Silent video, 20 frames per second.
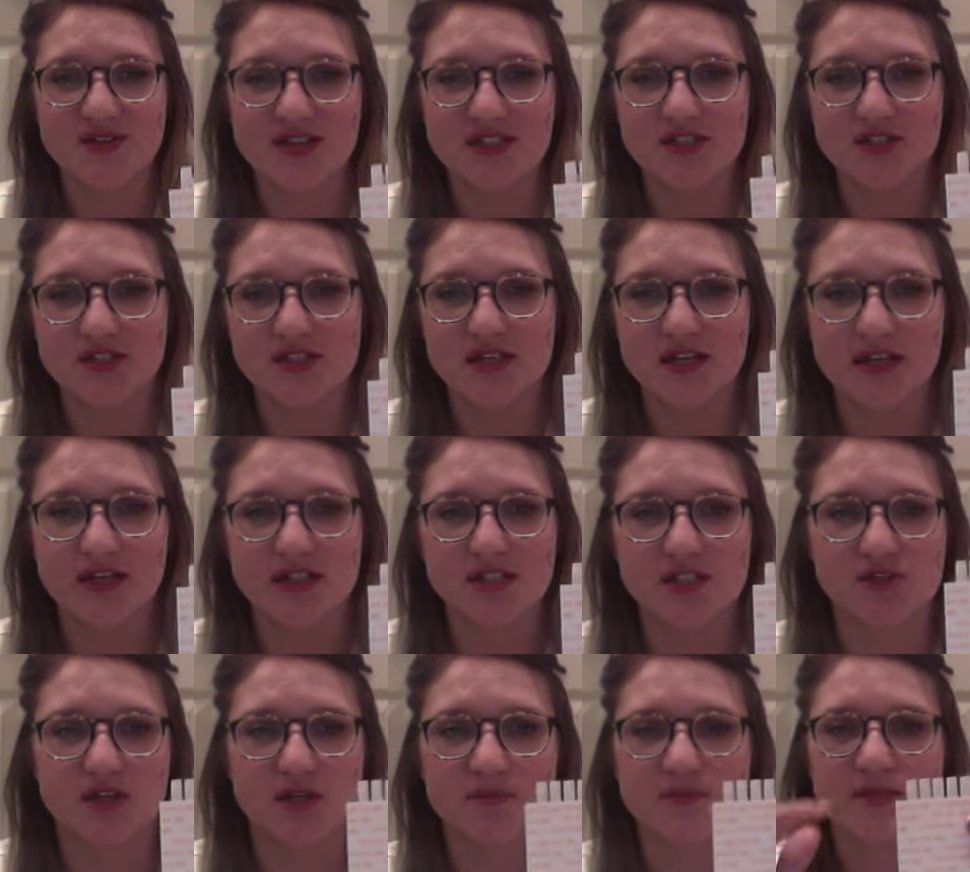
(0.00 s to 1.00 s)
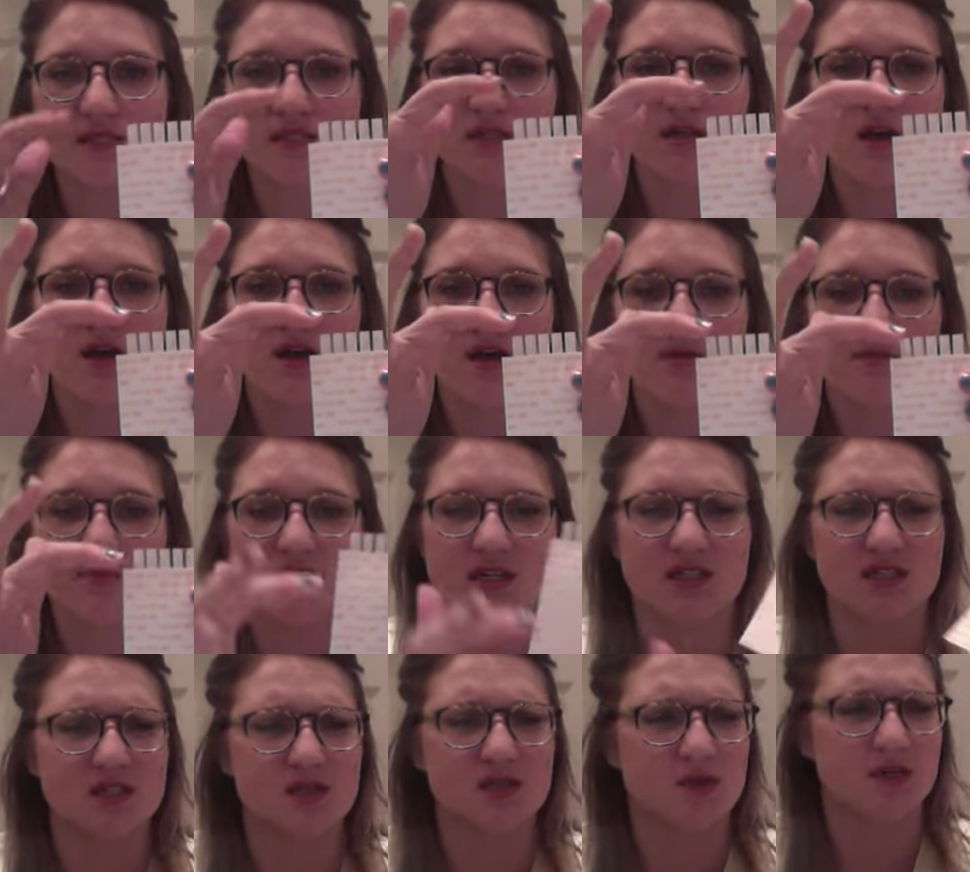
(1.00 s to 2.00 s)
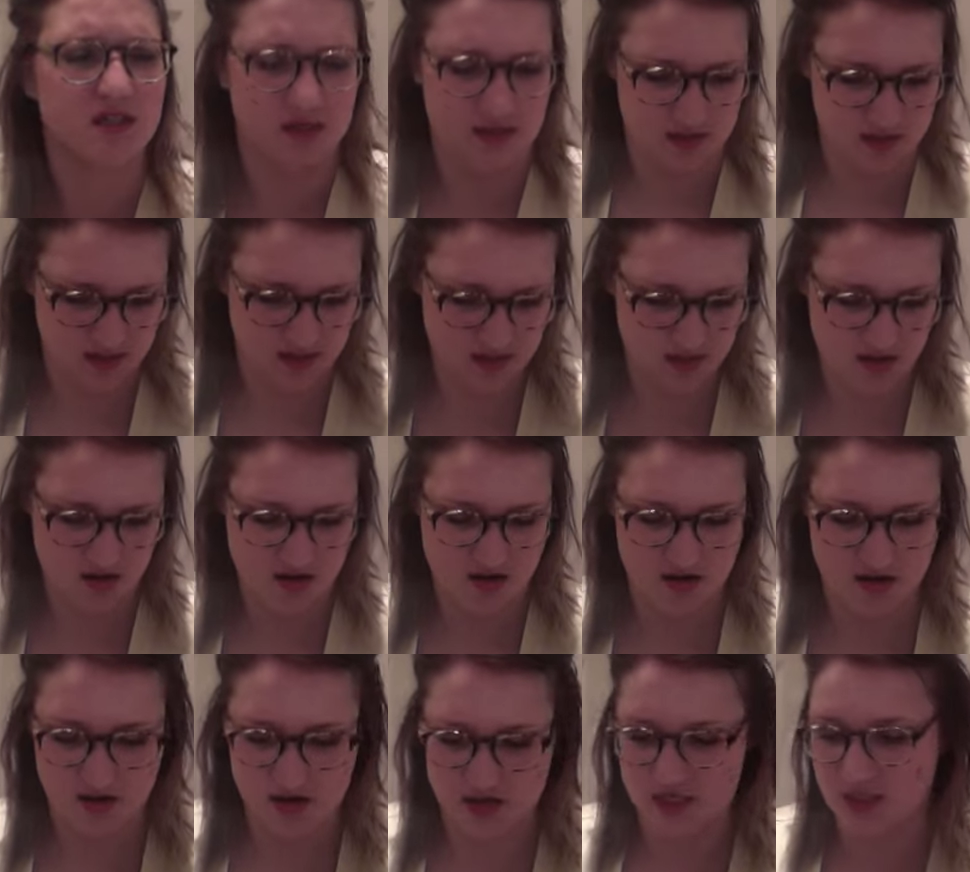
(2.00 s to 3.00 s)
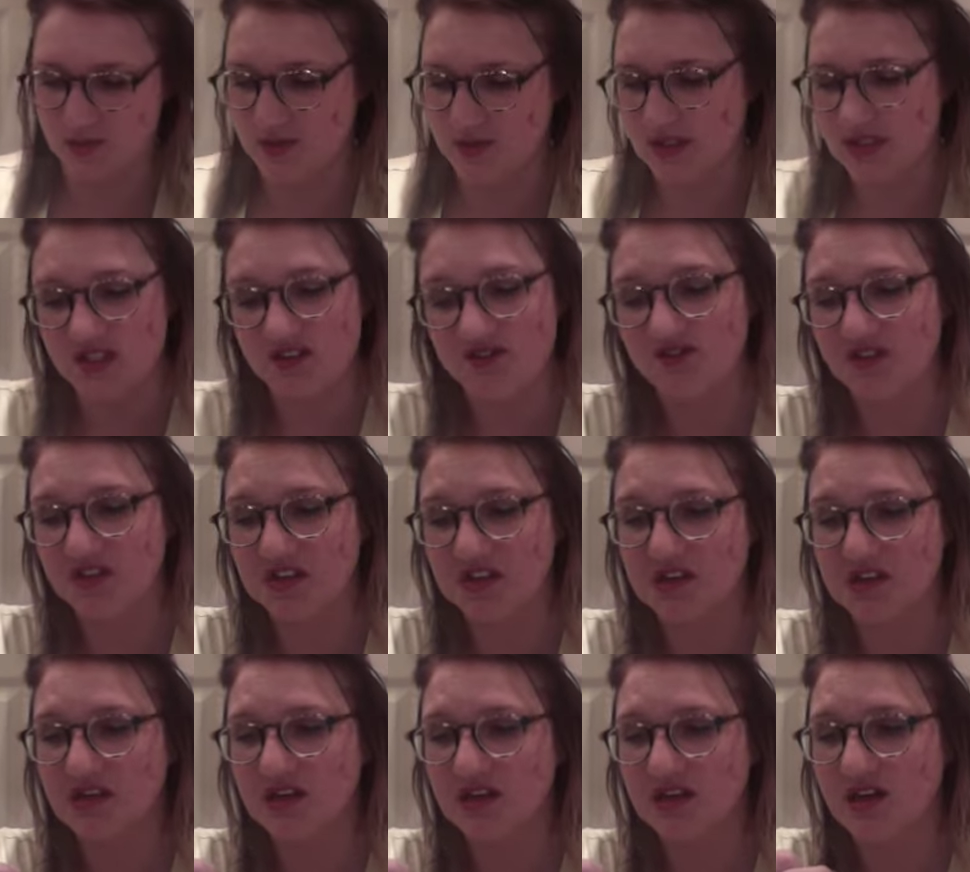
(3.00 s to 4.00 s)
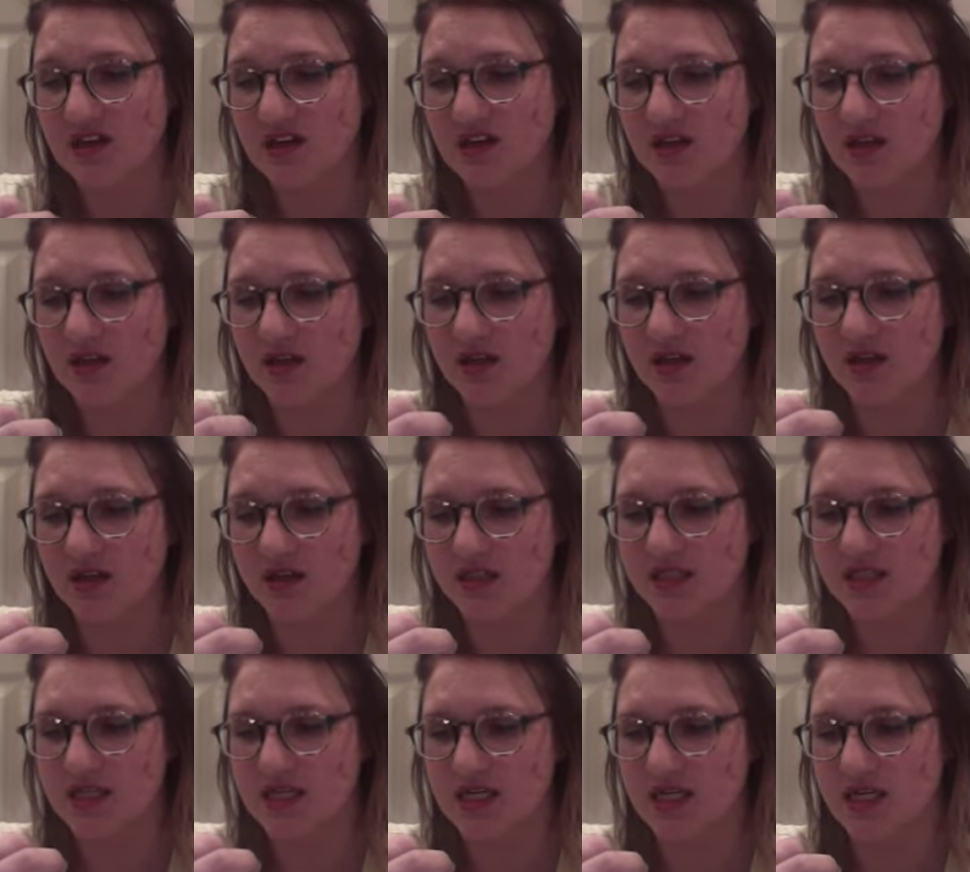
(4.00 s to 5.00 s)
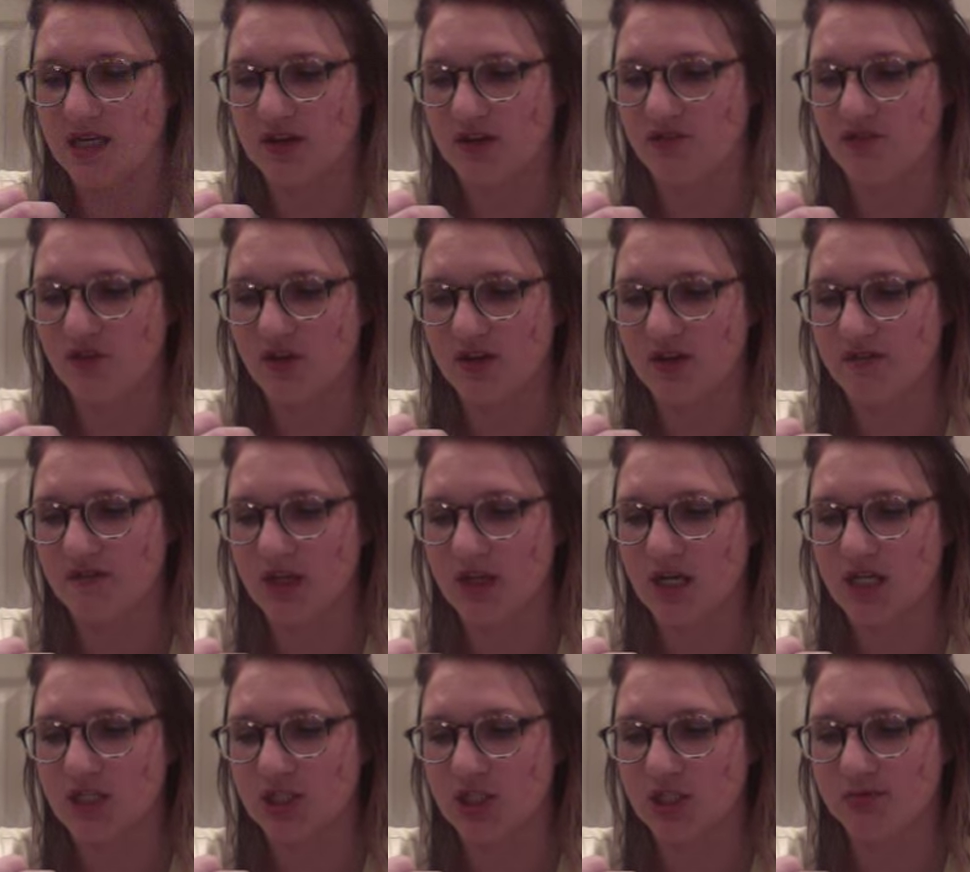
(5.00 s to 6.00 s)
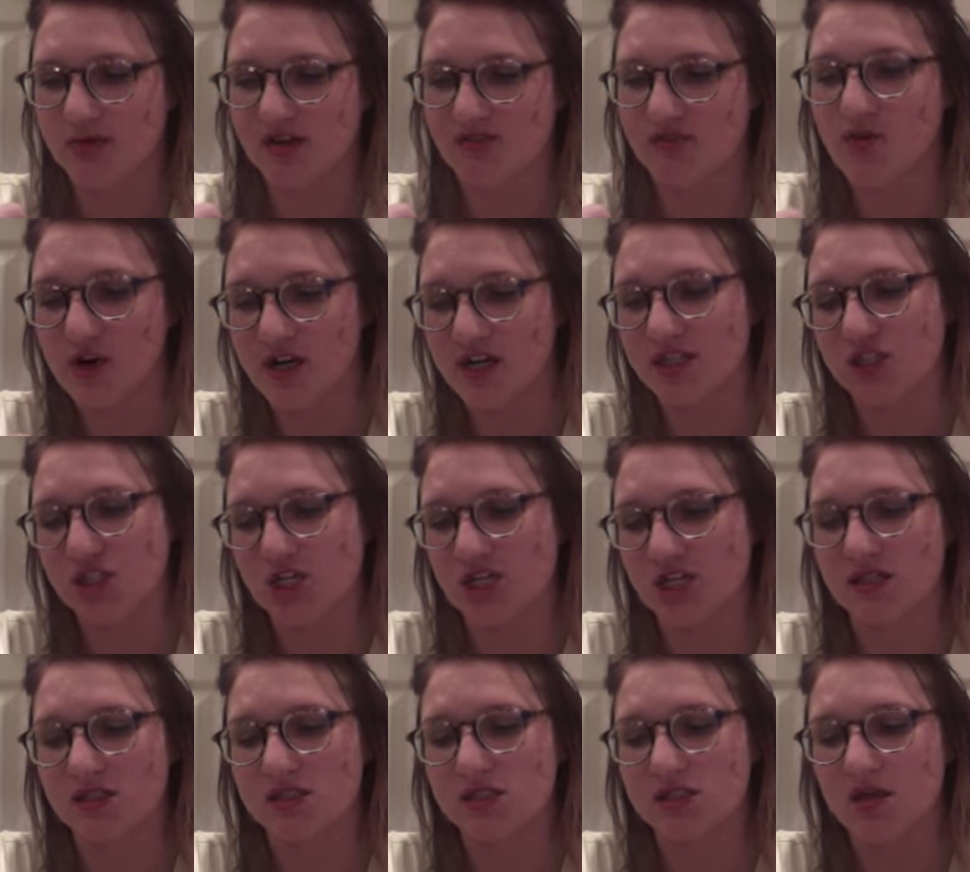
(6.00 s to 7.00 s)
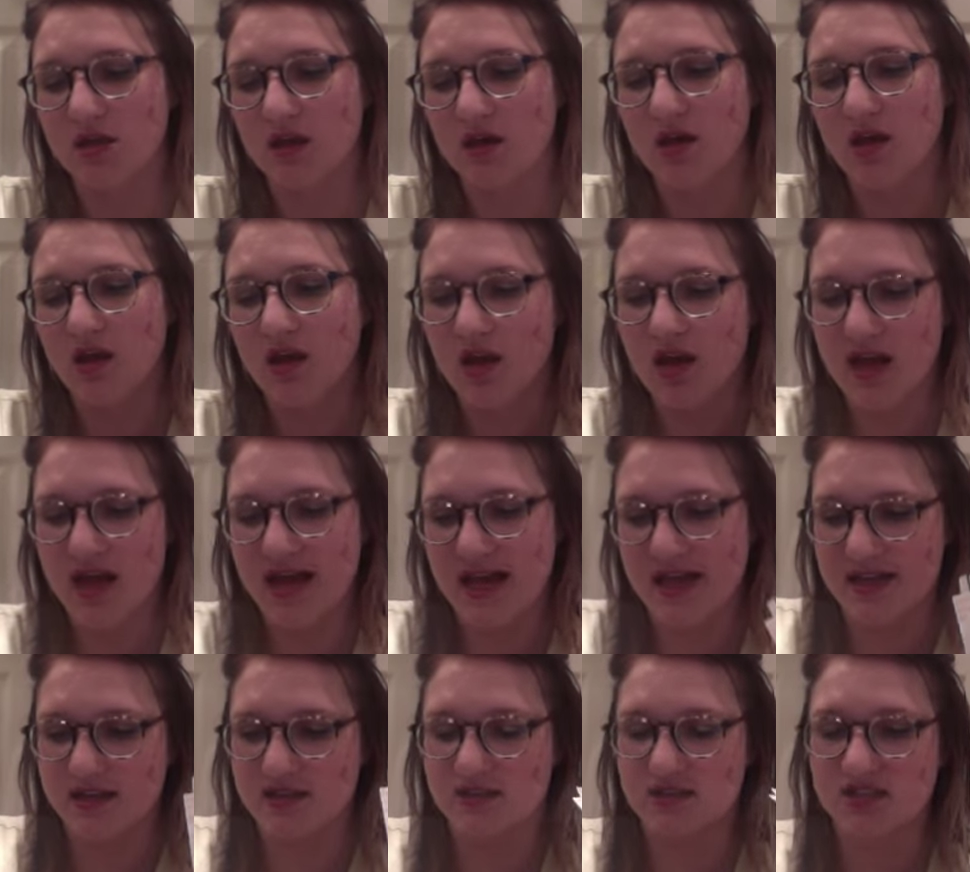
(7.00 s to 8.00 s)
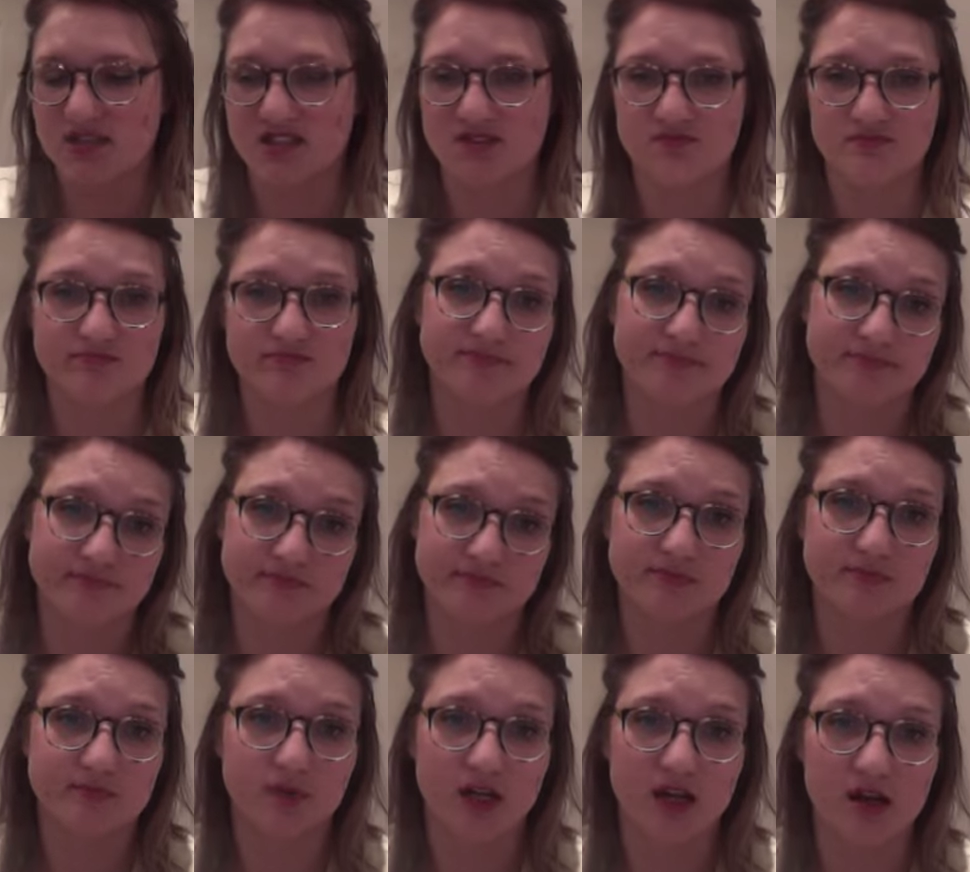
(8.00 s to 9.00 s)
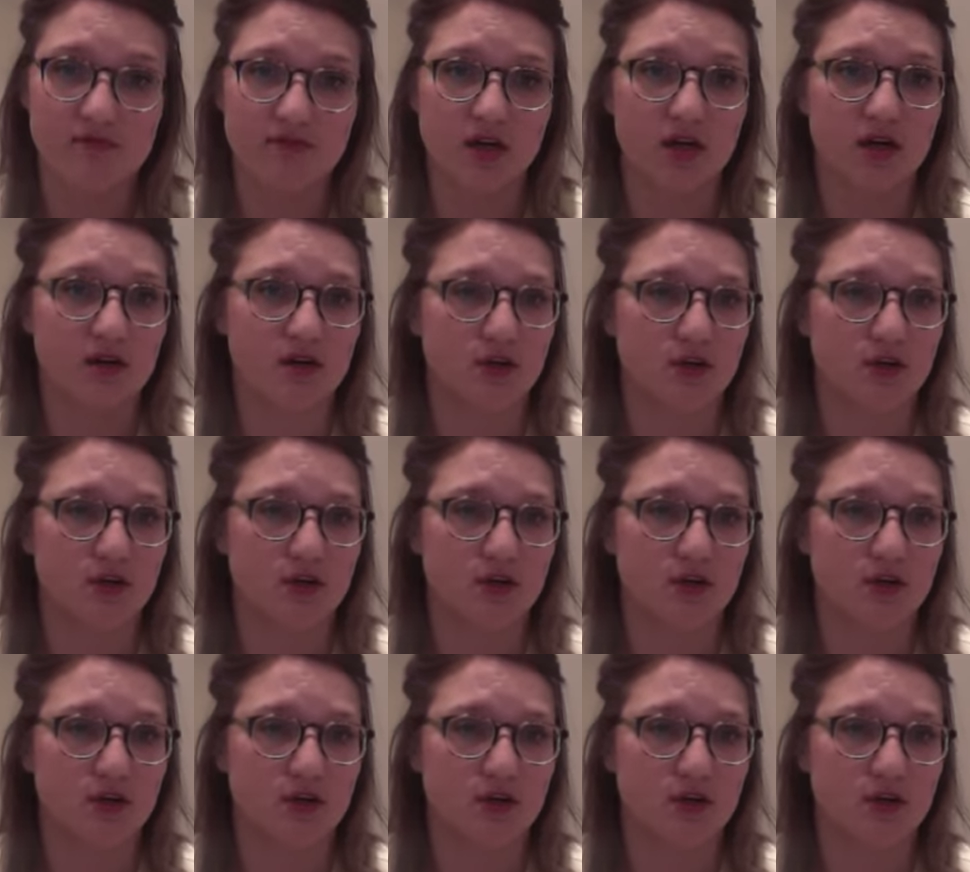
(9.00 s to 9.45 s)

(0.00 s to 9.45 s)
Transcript: these are Steri Strips. These ones are specifically, let's see, 1/4 of an inch by 4 inches, and whatever.